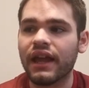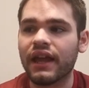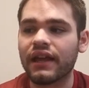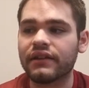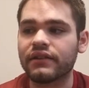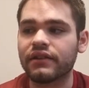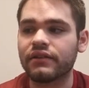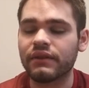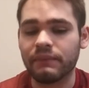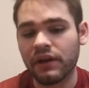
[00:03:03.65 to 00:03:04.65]
And
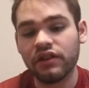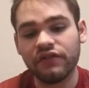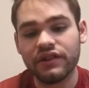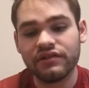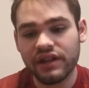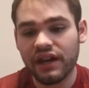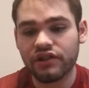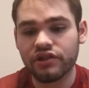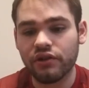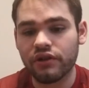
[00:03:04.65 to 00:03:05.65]
uh, then my other friend
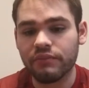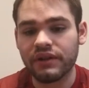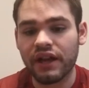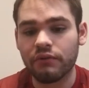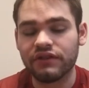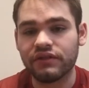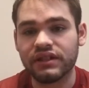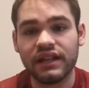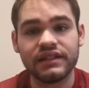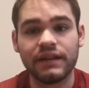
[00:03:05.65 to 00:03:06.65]
Skylar showed up and helped
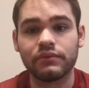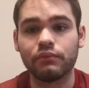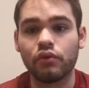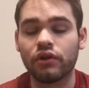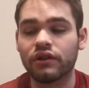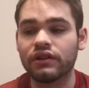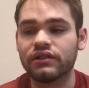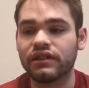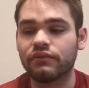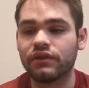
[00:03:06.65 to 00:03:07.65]
even 10 times more
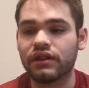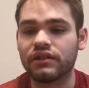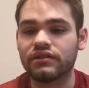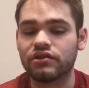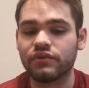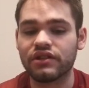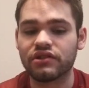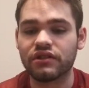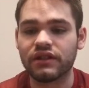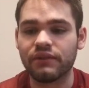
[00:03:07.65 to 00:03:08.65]
to, with the
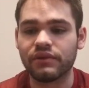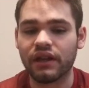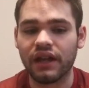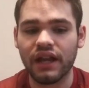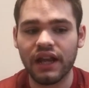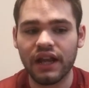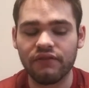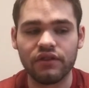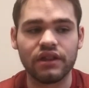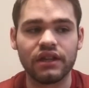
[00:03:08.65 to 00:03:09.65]
situation. And we got
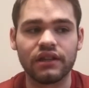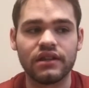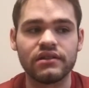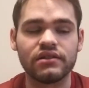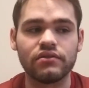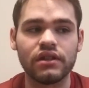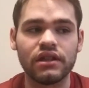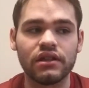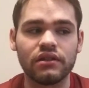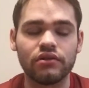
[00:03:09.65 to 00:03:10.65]
everything into
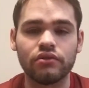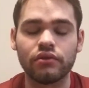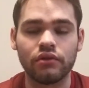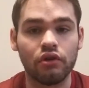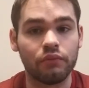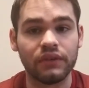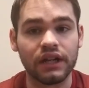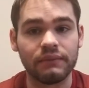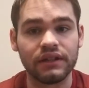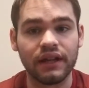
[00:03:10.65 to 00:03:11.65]
the new home
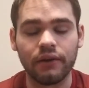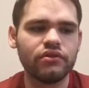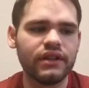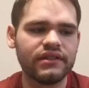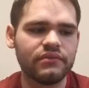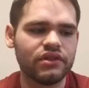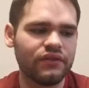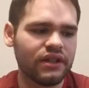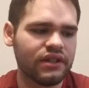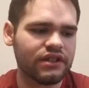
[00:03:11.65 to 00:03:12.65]
that I'm in. Still got some stuff
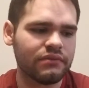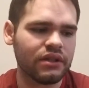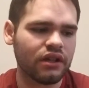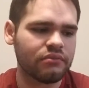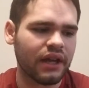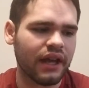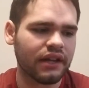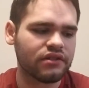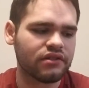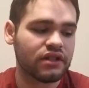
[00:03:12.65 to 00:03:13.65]
that needs to be unpacked
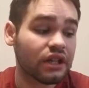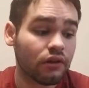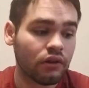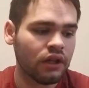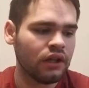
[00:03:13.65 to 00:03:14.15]
still.